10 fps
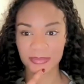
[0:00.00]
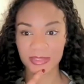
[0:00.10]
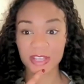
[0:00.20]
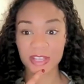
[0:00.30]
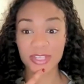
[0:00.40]

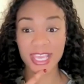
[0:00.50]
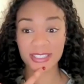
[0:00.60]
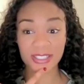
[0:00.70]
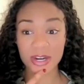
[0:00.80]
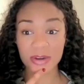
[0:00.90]
Now, you
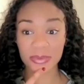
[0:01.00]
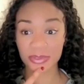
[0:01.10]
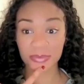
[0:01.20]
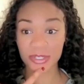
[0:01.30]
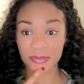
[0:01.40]
can't start with
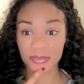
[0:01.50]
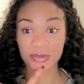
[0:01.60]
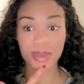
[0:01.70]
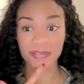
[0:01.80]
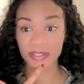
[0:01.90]
the ribs.
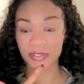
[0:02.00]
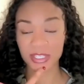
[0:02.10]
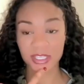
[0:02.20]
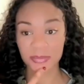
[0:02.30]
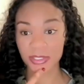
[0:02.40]
You have to have the
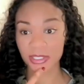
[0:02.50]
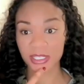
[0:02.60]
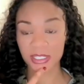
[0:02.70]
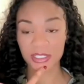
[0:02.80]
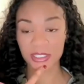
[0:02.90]
hips
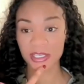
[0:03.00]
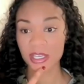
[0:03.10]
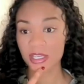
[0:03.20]
aligned.